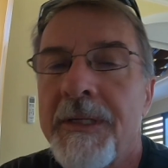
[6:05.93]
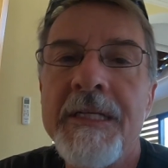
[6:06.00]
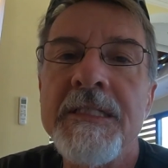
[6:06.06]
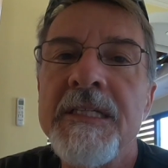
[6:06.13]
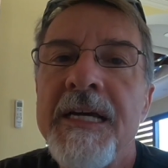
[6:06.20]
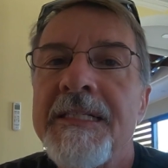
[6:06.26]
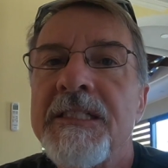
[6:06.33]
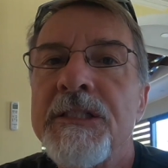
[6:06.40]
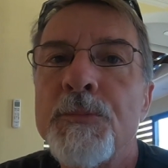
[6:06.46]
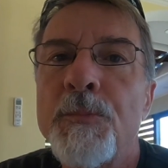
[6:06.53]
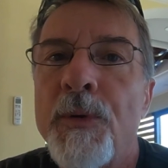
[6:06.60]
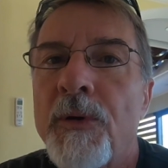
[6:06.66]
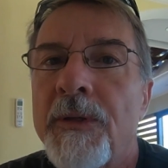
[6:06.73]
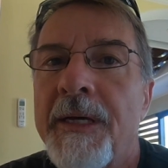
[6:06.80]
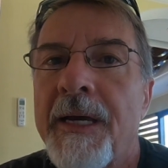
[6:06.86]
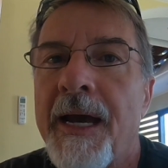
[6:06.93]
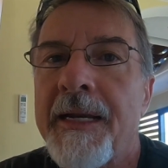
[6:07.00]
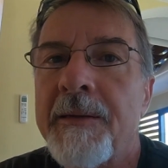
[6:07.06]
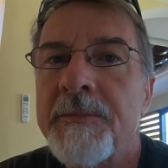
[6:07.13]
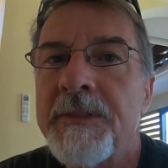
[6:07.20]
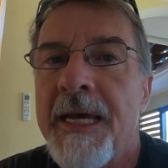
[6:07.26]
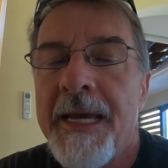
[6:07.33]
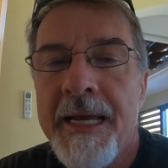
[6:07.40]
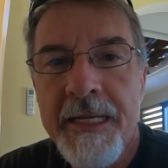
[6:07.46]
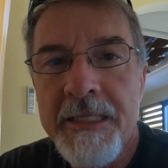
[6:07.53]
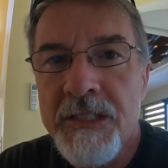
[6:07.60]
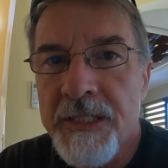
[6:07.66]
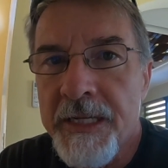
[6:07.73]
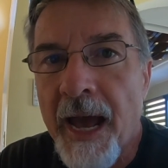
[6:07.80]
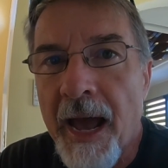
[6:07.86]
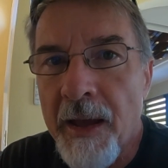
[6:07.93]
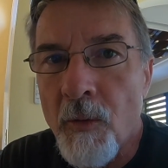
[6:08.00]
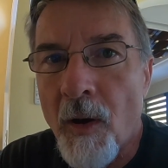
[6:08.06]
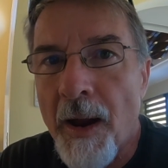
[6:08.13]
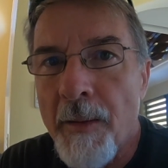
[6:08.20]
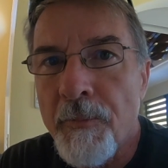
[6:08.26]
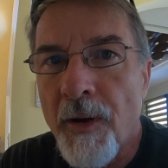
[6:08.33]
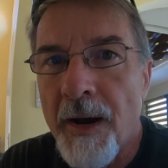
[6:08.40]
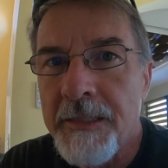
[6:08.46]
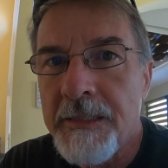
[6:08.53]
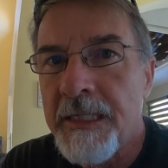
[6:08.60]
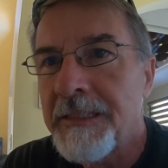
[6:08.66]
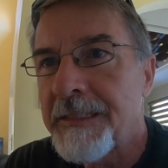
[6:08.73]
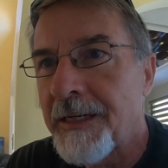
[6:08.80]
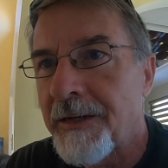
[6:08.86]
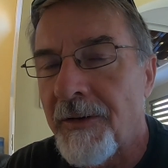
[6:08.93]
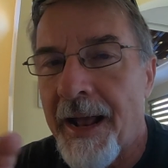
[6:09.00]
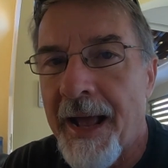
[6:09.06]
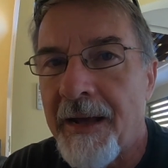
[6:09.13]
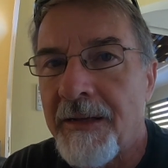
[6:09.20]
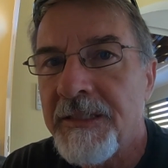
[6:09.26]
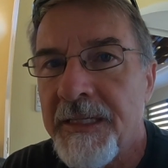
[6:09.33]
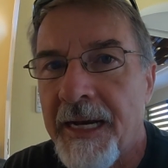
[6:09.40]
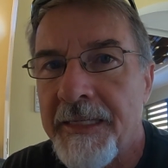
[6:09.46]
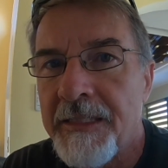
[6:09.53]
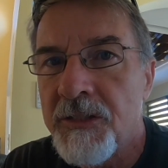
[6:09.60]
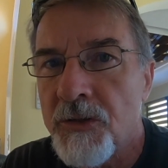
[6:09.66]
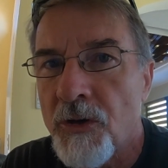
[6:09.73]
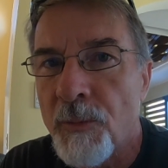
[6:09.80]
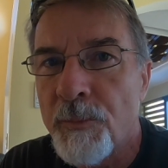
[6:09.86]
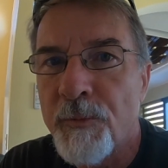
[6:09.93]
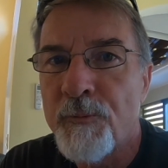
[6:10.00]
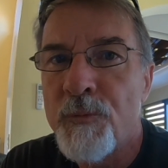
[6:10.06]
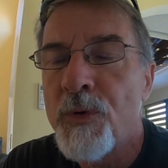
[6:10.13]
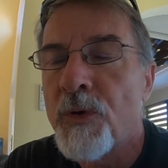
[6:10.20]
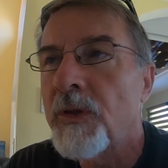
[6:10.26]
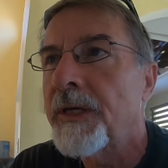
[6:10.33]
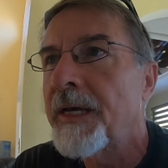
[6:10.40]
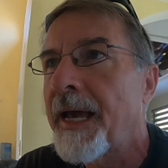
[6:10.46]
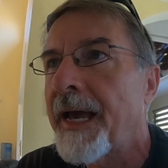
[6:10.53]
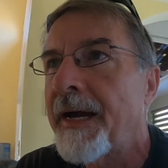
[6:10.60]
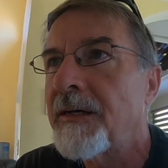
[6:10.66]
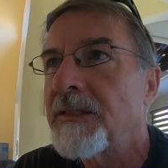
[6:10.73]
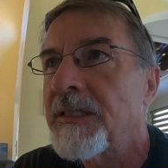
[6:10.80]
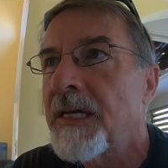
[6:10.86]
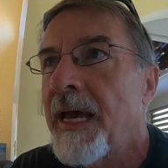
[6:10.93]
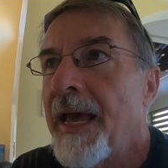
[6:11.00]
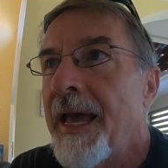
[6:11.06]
And it's not just building items, it's DIY projects that are outside the scope of building a house,